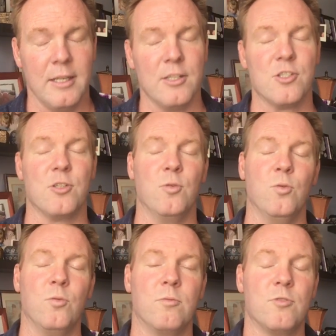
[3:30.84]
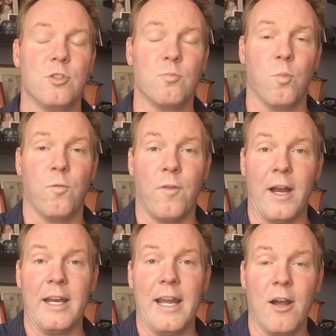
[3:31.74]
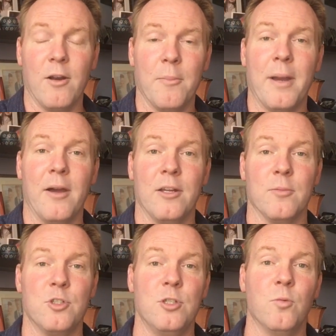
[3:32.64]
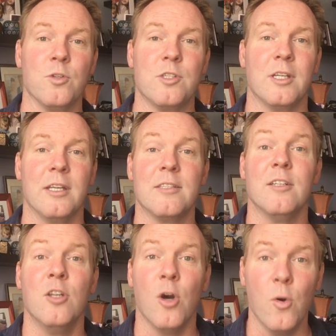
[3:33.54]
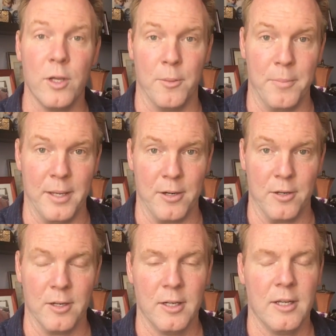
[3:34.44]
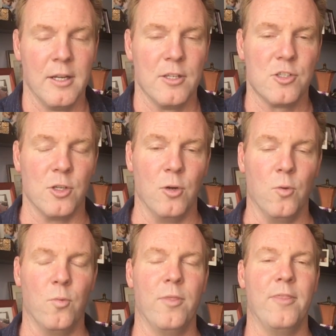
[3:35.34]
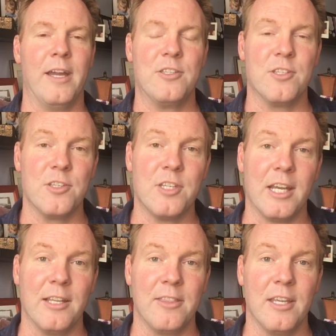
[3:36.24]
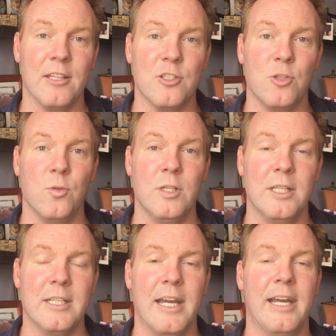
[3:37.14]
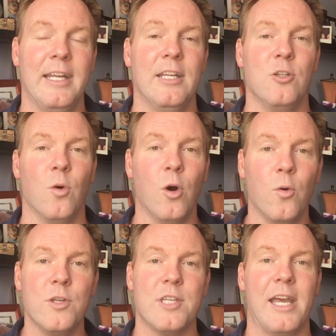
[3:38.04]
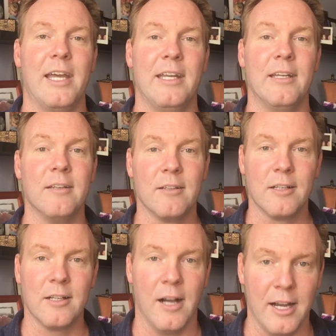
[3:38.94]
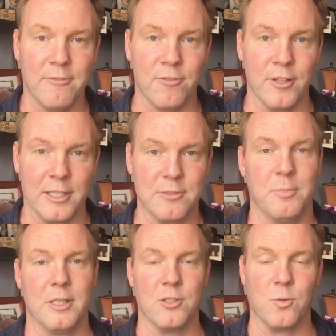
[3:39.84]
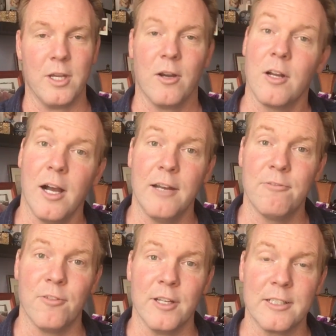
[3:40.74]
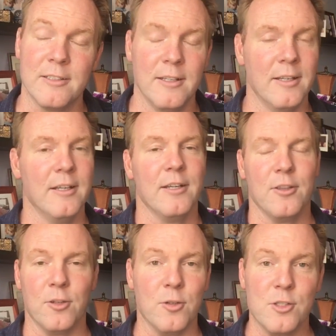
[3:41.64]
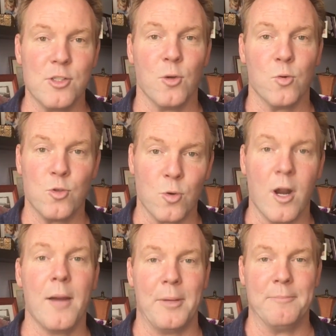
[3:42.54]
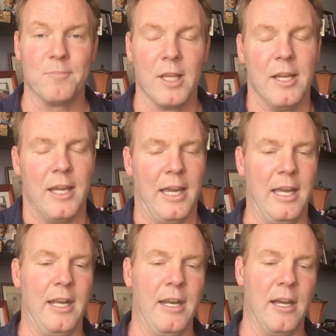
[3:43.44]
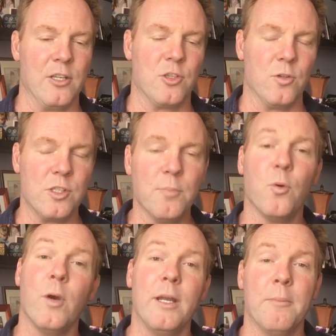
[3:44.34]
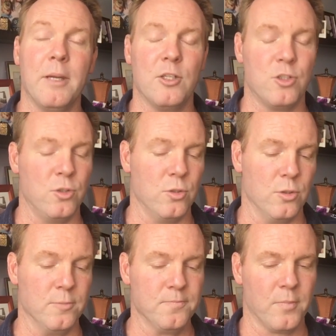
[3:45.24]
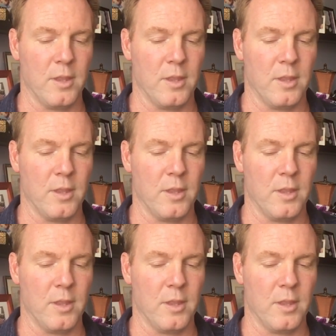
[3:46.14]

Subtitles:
is to find out about him. She wants to get to know him better. So that's the second thing that you need to add in. You always add in conflict, because without conflict, there is no drama. And so a simple way to make sure